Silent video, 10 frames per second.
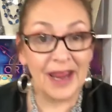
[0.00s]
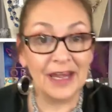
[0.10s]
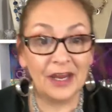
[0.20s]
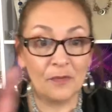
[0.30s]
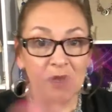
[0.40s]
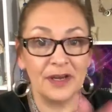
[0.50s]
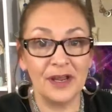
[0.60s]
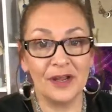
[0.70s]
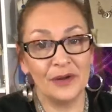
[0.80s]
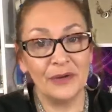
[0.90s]
anyone
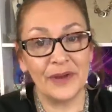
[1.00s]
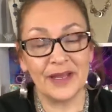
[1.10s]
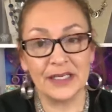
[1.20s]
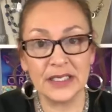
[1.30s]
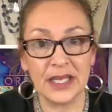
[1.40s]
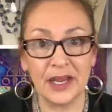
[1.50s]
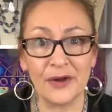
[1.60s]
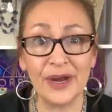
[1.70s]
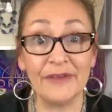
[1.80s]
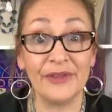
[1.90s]
who is
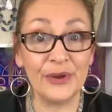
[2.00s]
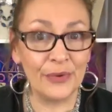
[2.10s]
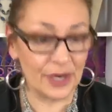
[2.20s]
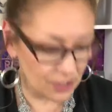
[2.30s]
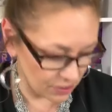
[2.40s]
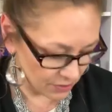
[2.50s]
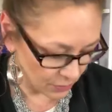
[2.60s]
here, if you're new to